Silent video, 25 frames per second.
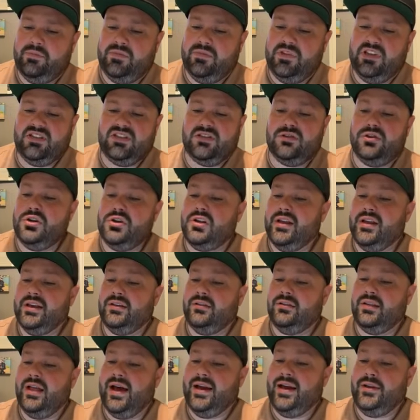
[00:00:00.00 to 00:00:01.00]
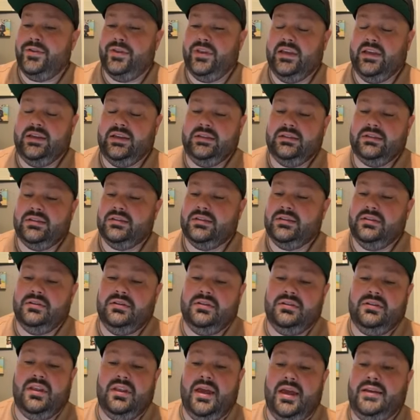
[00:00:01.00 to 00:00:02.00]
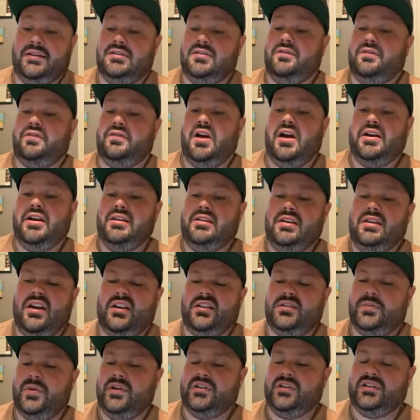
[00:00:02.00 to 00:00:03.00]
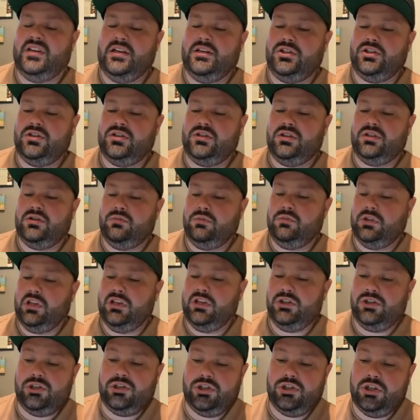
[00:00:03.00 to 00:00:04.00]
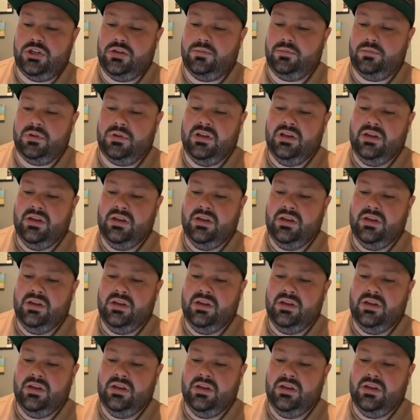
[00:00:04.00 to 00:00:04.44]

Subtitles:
This can look like a lot of things, like defining the expectations in a relationship,